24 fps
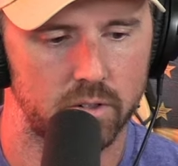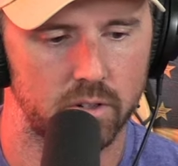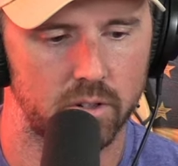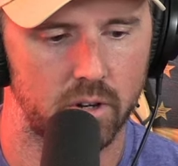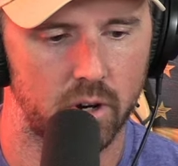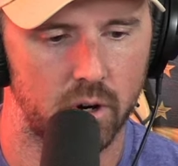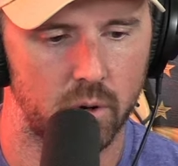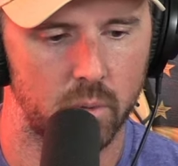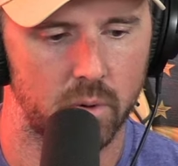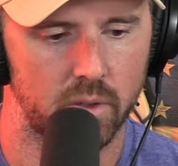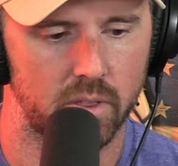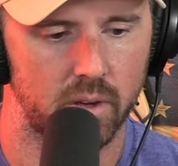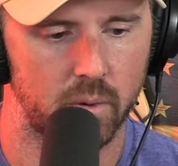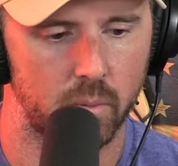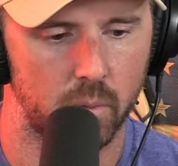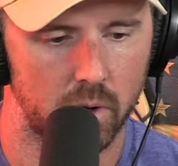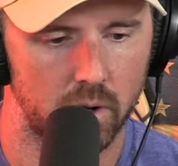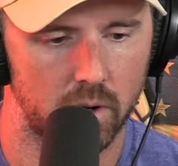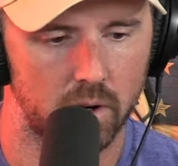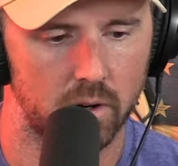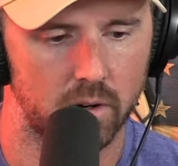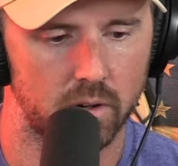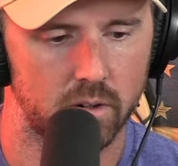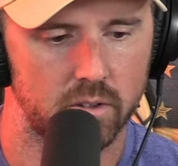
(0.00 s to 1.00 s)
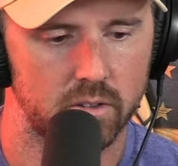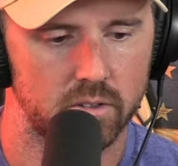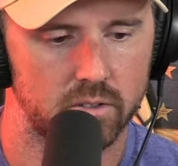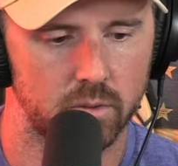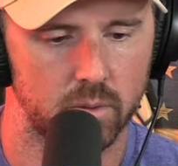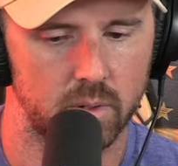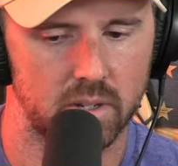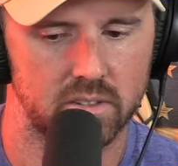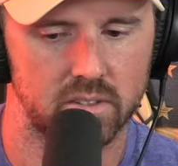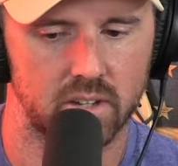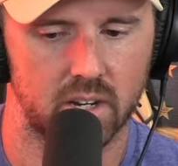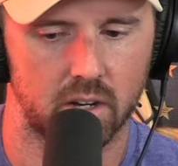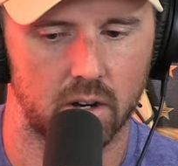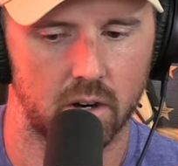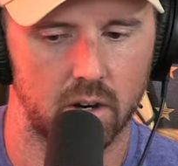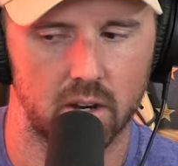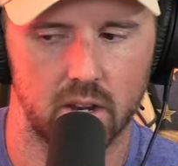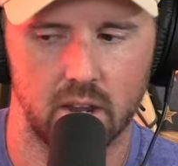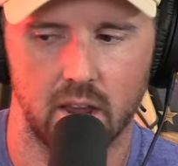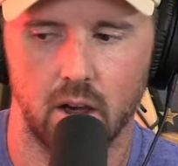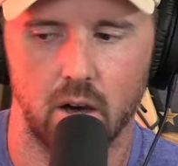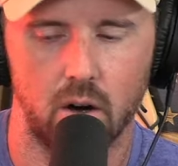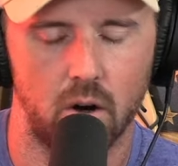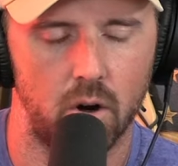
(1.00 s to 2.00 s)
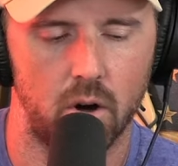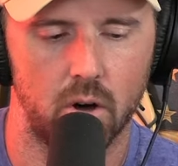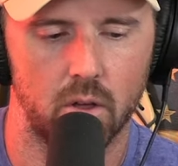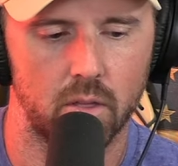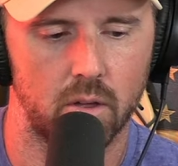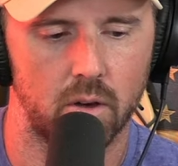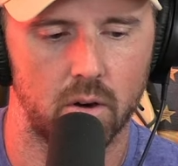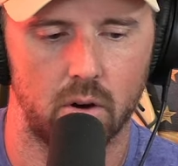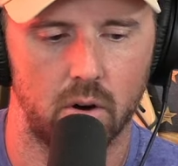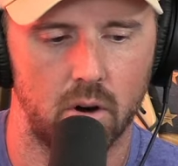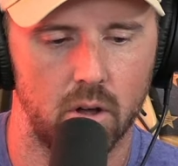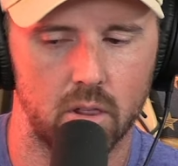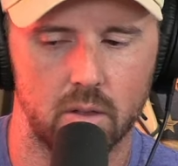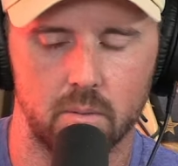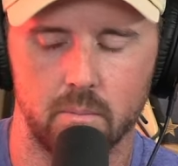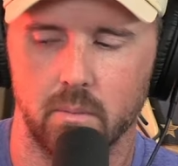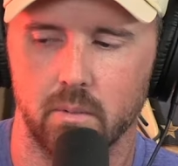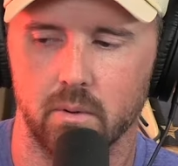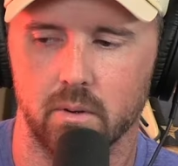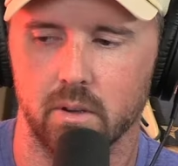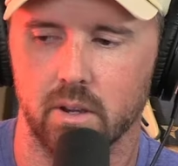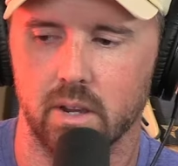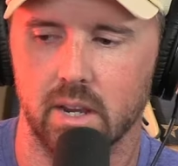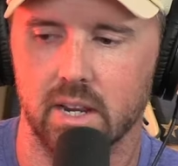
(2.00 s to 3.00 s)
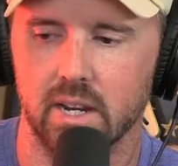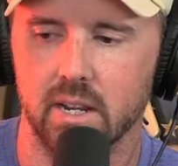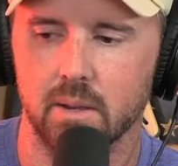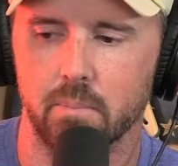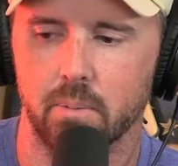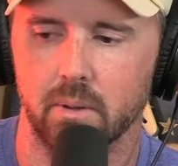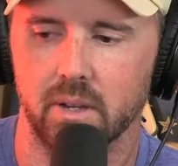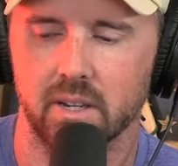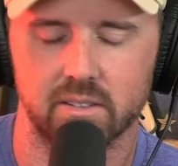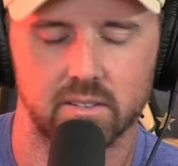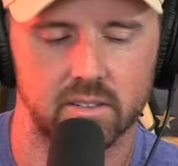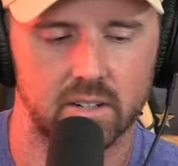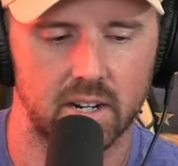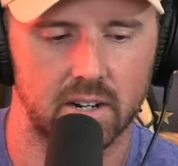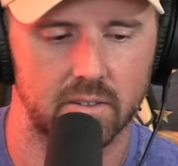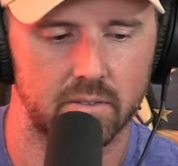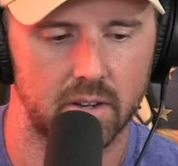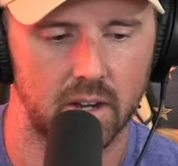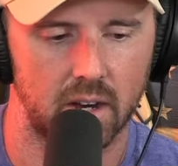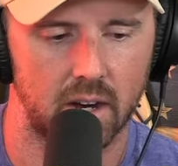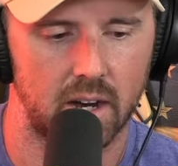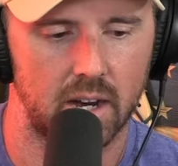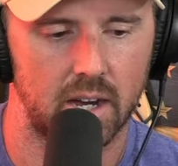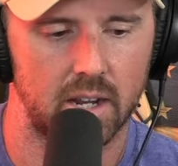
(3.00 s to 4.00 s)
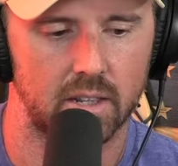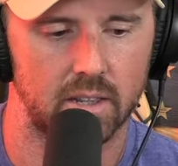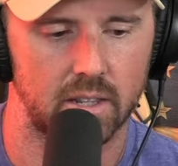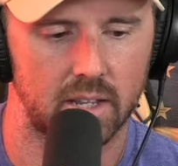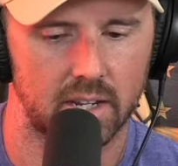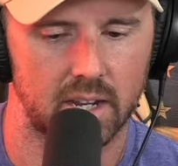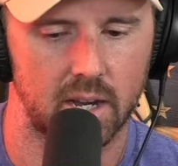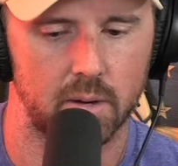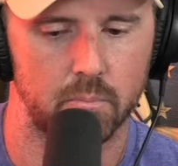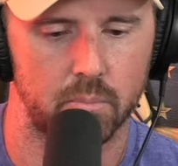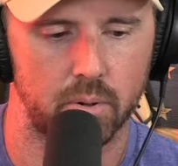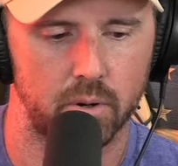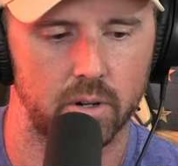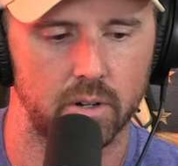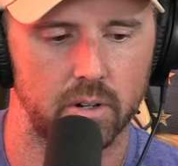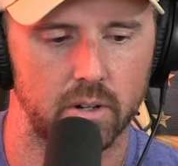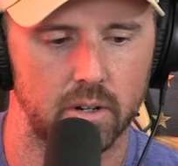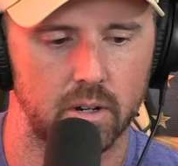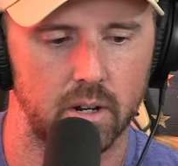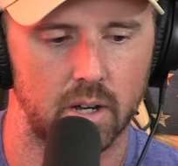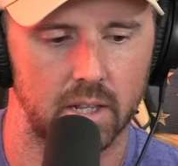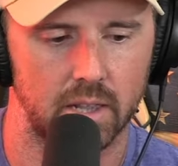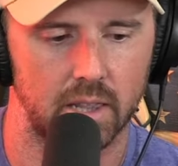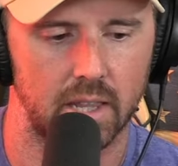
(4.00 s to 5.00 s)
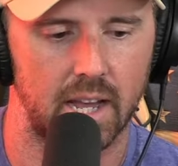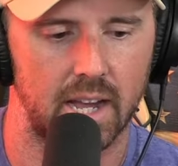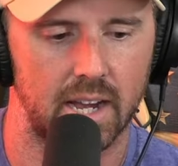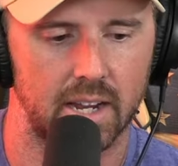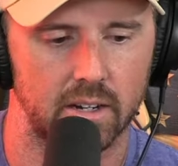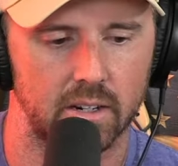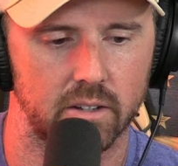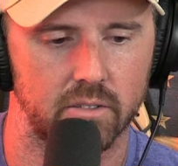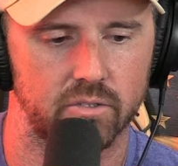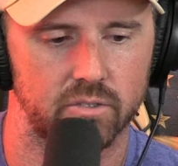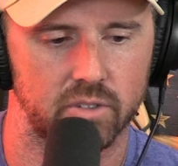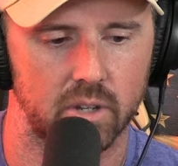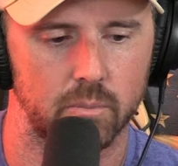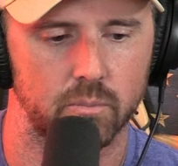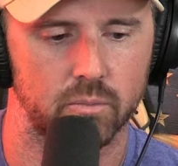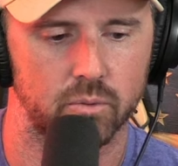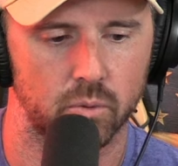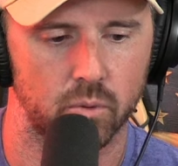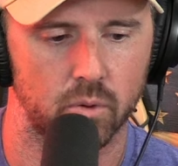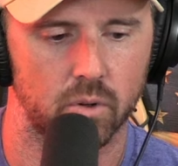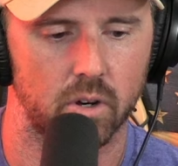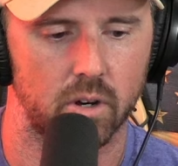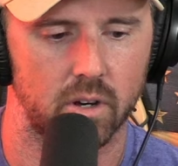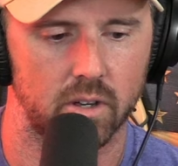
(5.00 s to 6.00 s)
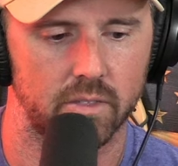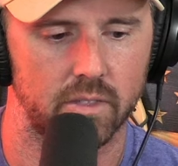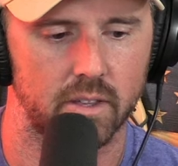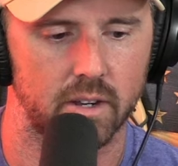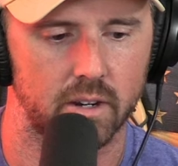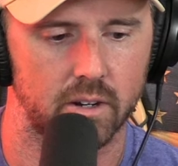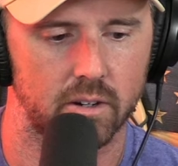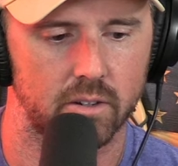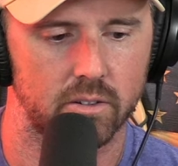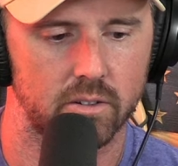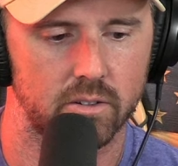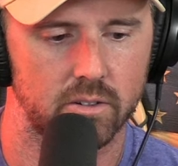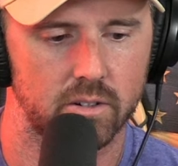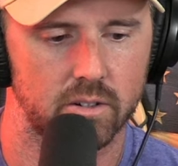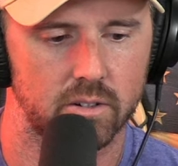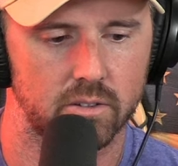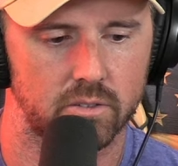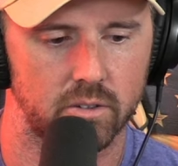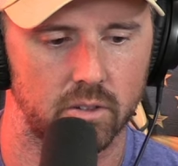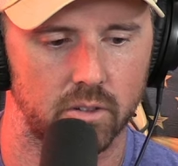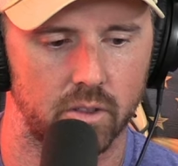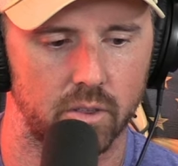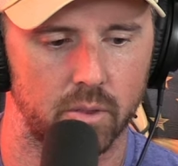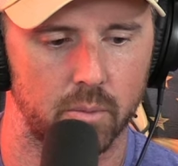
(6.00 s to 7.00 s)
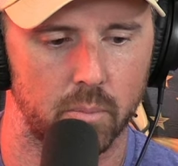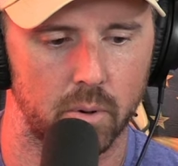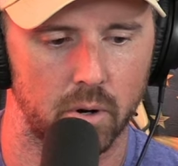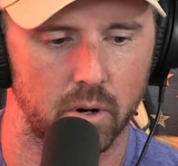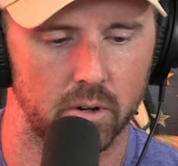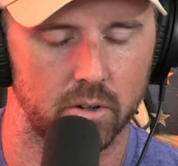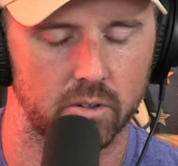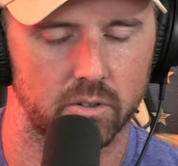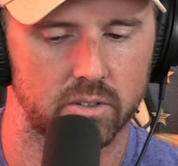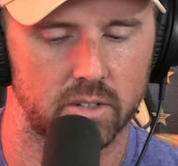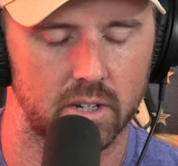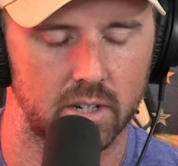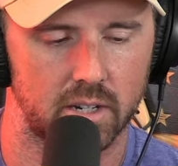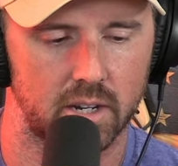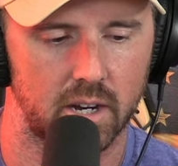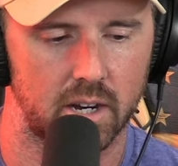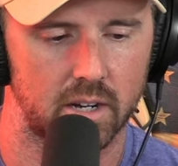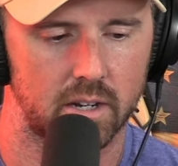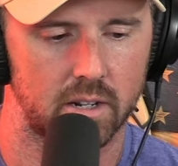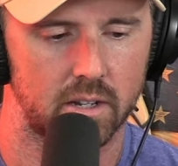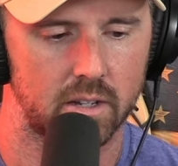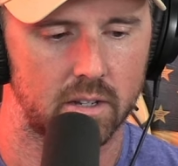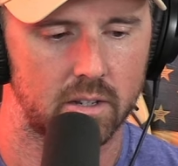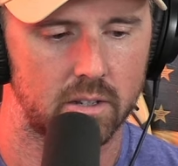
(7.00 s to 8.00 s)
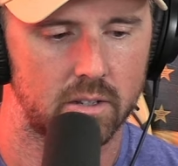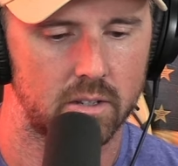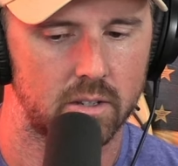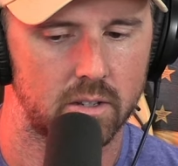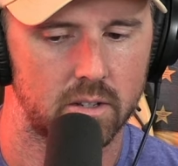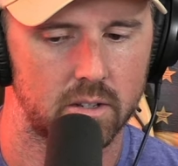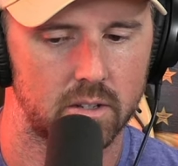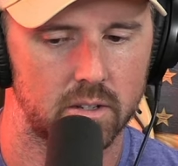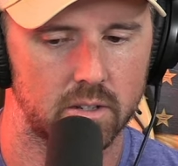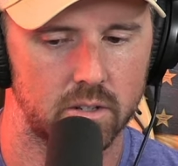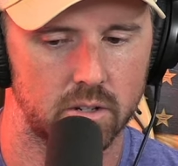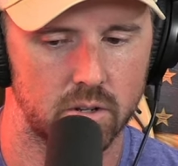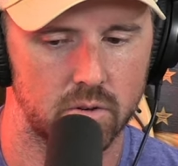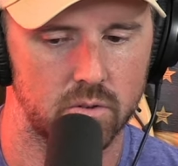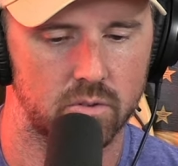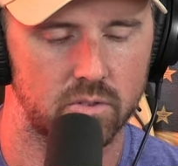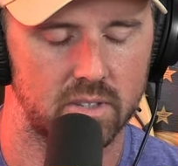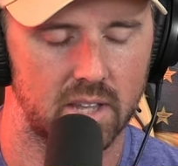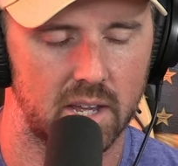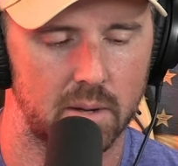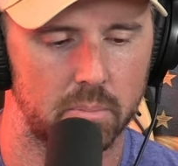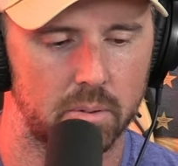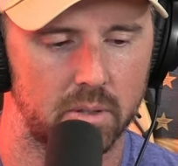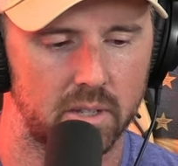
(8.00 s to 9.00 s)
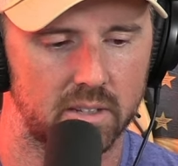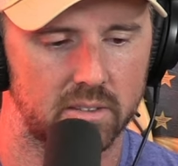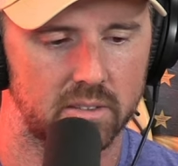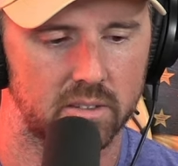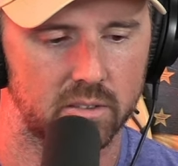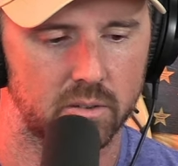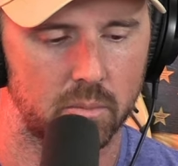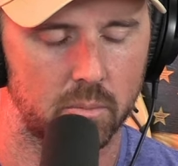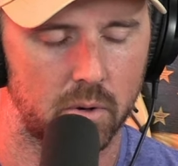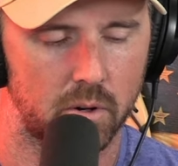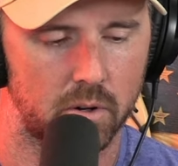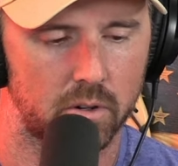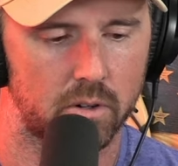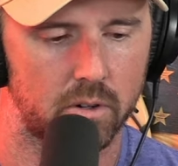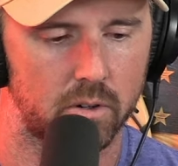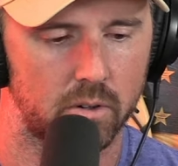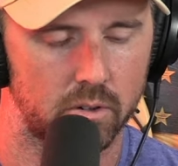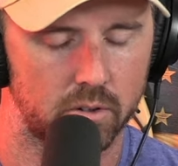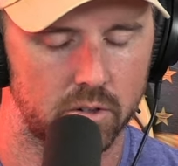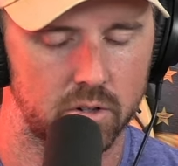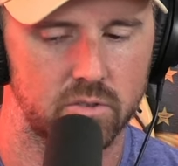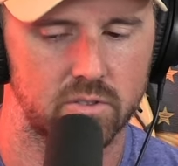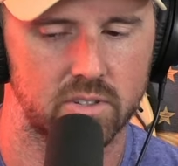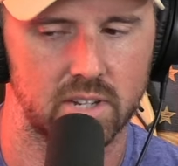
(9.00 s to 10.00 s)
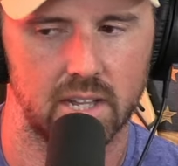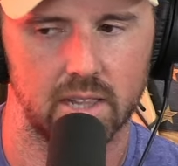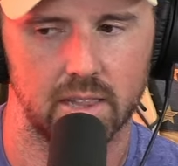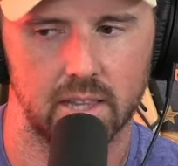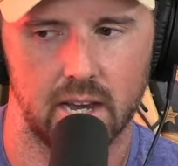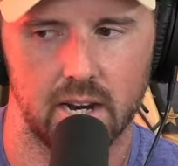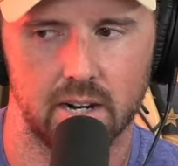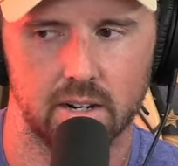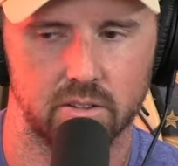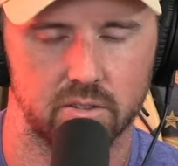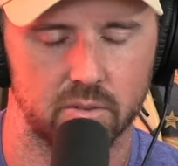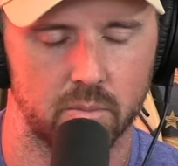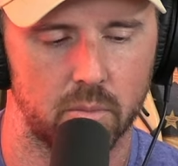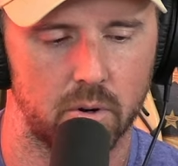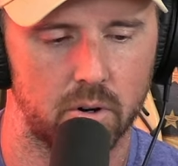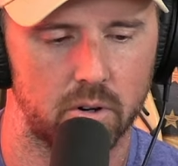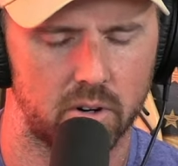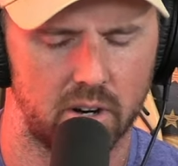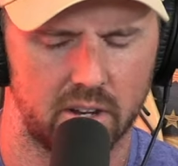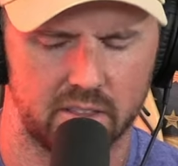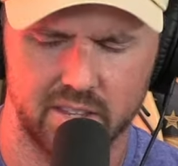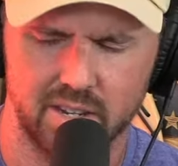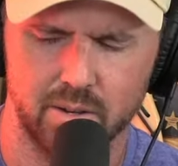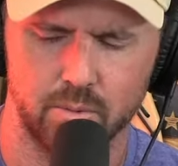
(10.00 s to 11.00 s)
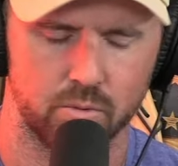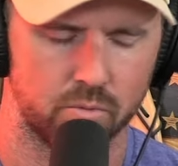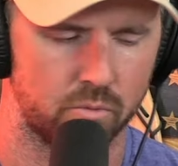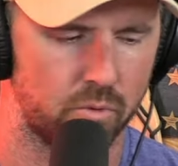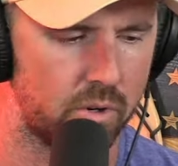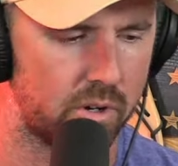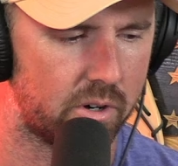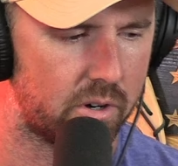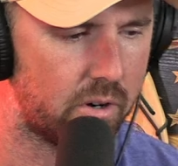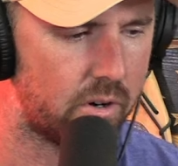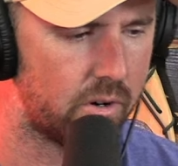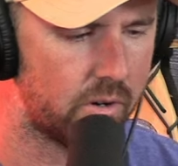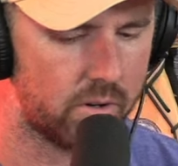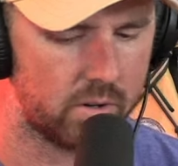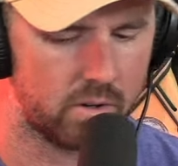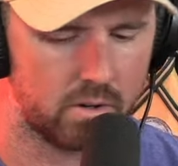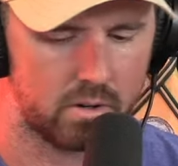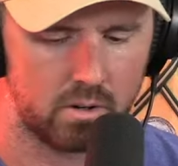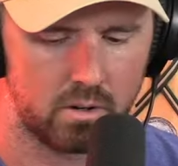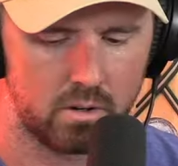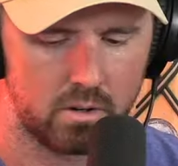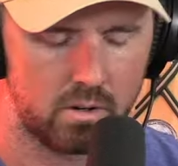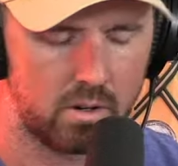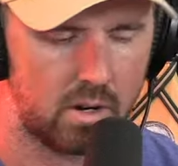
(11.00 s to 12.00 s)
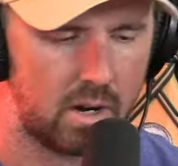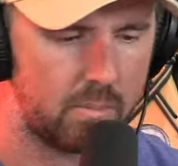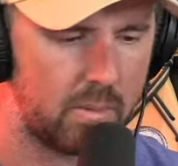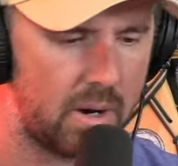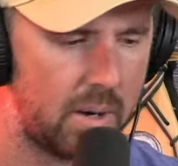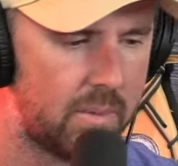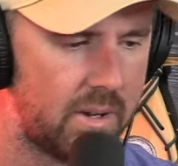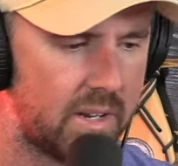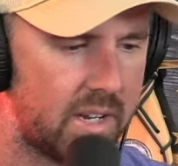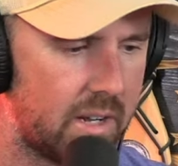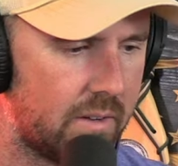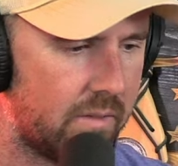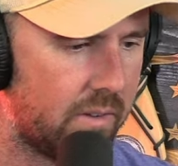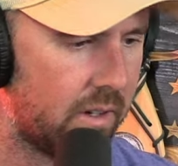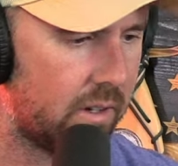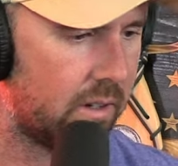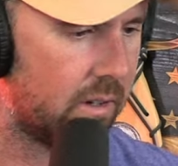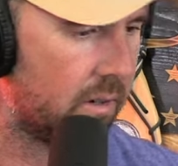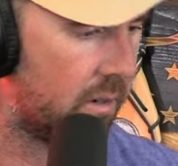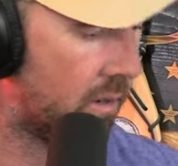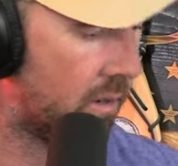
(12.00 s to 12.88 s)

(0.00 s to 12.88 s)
to know where they were. So he's like, all all of, any place that I've got, like I'm putting a light of some sort on there so that the birds can kind of use that place as a marker or use that light as a marker. I think it was Roy Carter. And I'd be given.